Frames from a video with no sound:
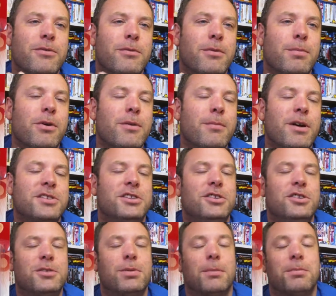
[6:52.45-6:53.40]
probably mostly
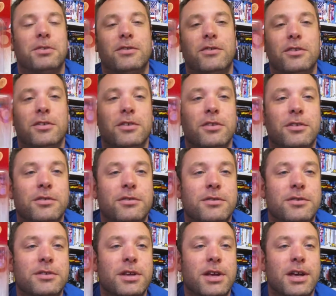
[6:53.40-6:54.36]
used perhaps for
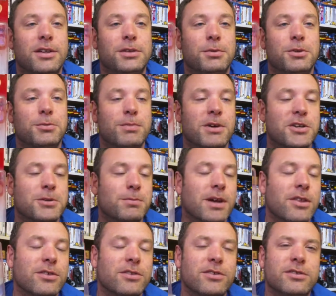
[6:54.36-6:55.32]
Super Smash
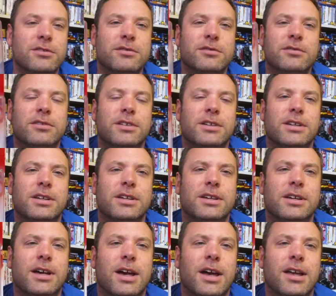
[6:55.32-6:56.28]
Brothers, and
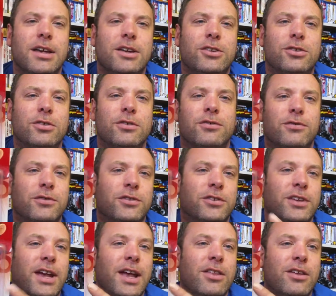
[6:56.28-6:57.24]
you can sort of
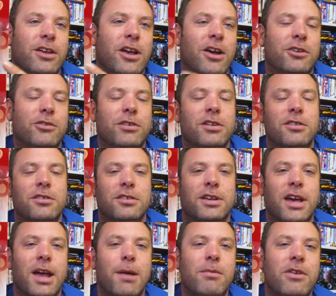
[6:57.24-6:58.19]
scan the character into the
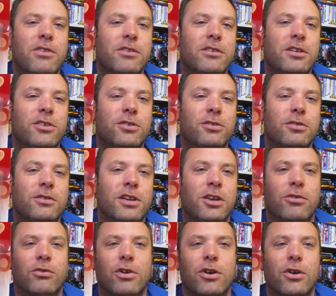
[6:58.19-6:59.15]
game, and then you sort of get
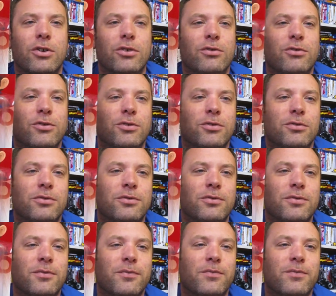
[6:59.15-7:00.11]
your own sort
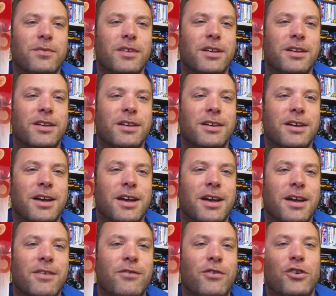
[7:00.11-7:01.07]
of
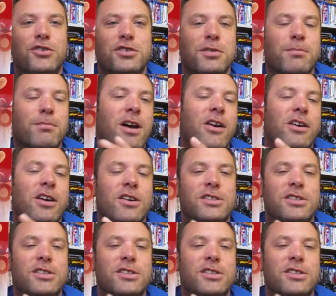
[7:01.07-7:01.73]
version of Mario,